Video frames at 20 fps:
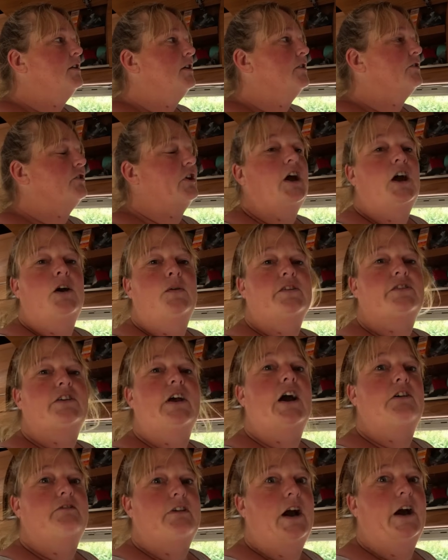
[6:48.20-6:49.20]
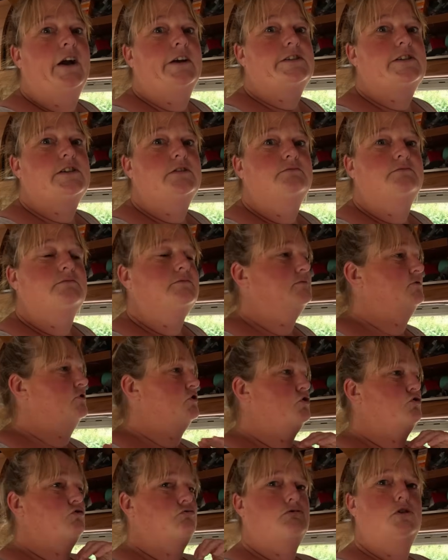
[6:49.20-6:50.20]
So it's like, right,
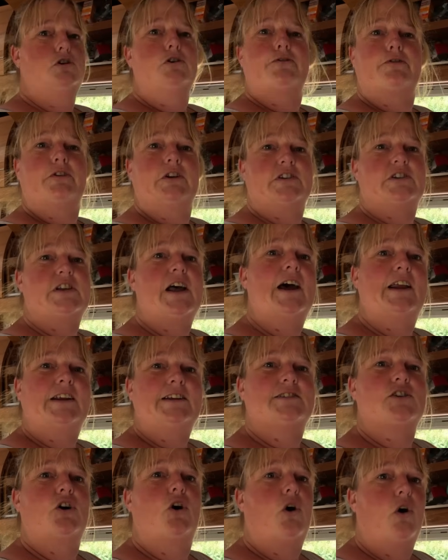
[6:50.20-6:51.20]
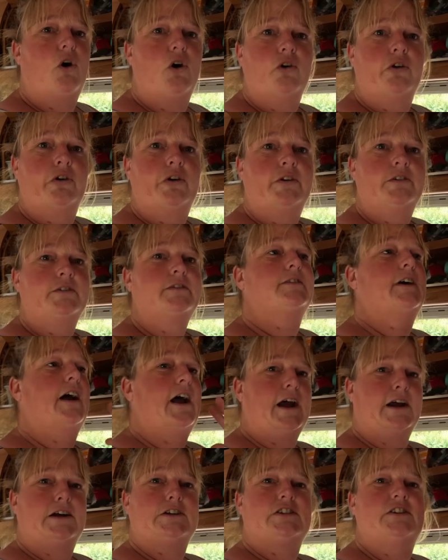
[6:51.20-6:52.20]
ruthless head is on,
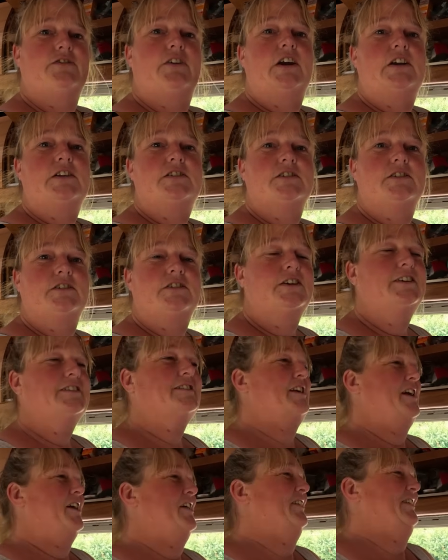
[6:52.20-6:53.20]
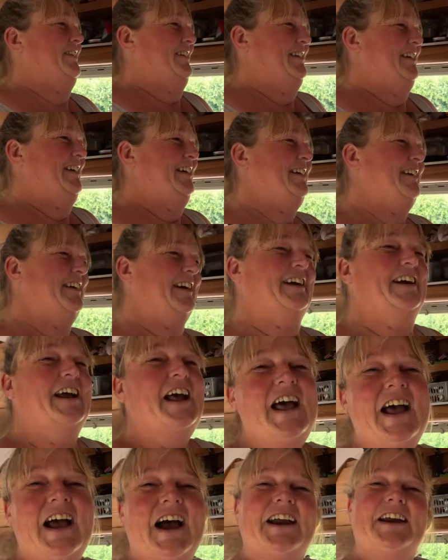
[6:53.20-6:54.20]
activated. So
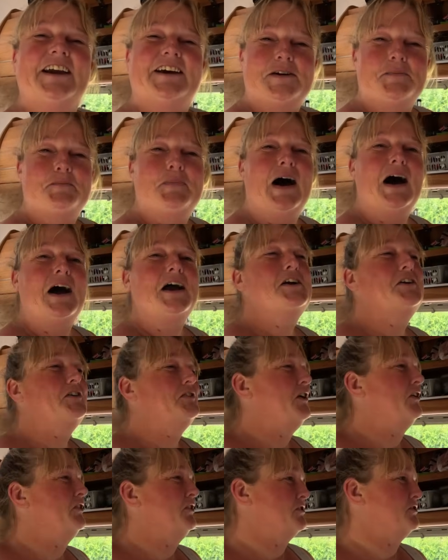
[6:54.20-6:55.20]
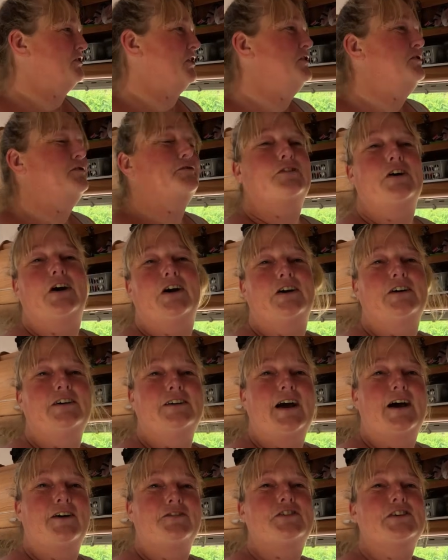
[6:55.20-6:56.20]
I had a pile on the sofa
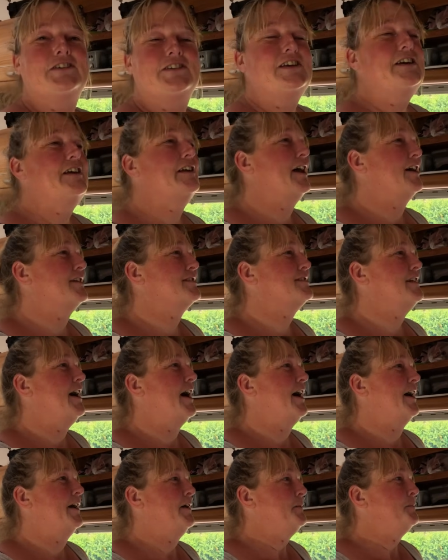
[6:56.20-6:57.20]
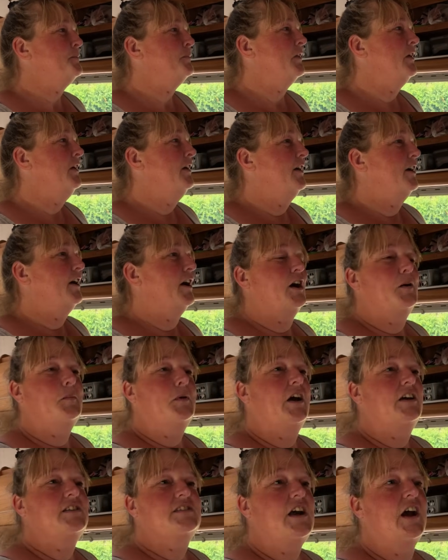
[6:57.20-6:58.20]
after tea last night. I'm
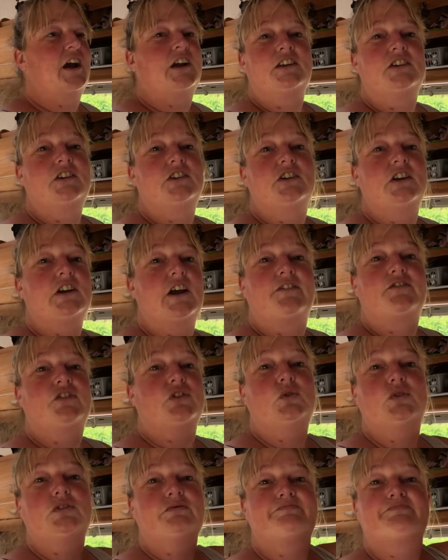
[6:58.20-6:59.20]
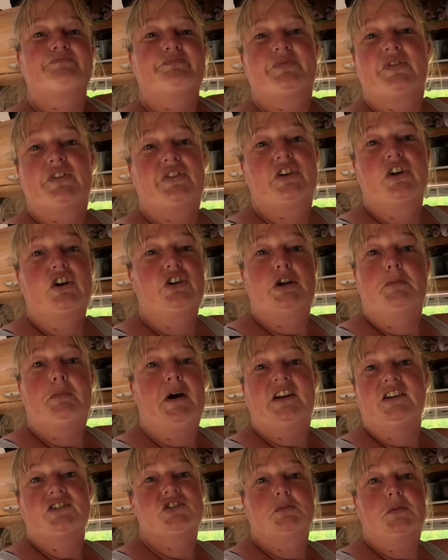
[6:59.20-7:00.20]
like, Zach, you're gonna have to go and sit on your
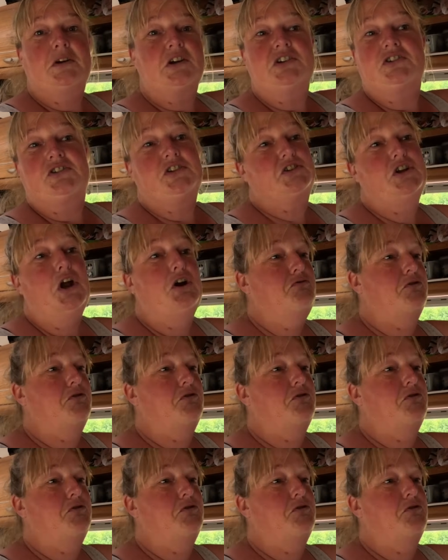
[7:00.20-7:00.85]
bed or something, because there's no